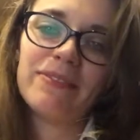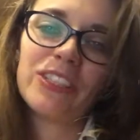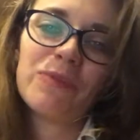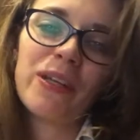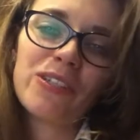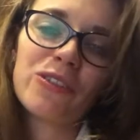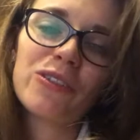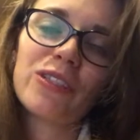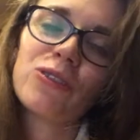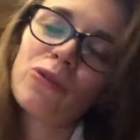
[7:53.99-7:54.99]
just making sure
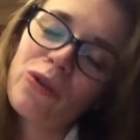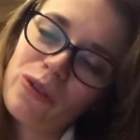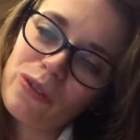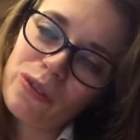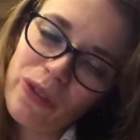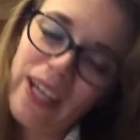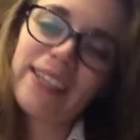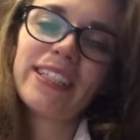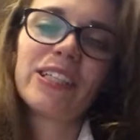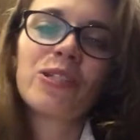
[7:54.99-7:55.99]
that to get
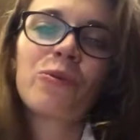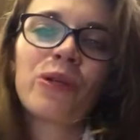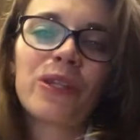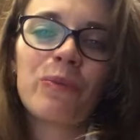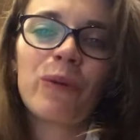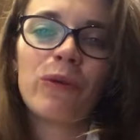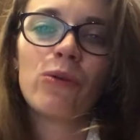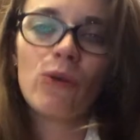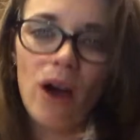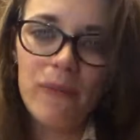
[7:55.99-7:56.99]
in touch with the people
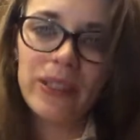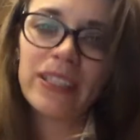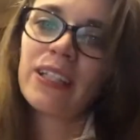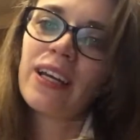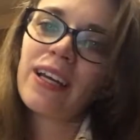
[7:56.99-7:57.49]
who comment